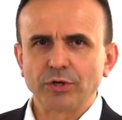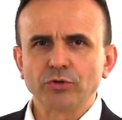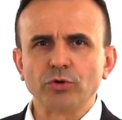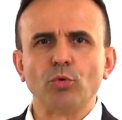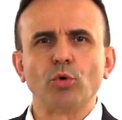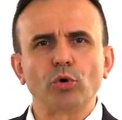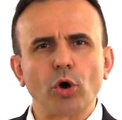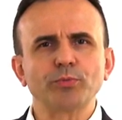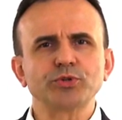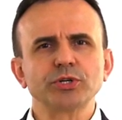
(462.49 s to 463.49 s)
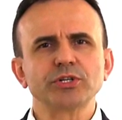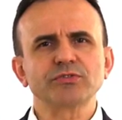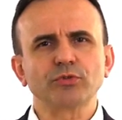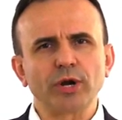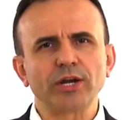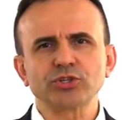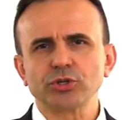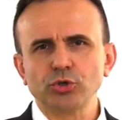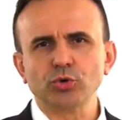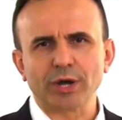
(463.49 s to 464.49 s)
the more options for
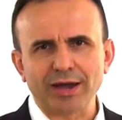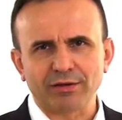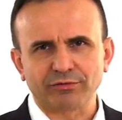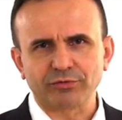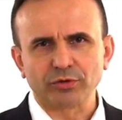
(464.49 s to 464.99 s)
action you have,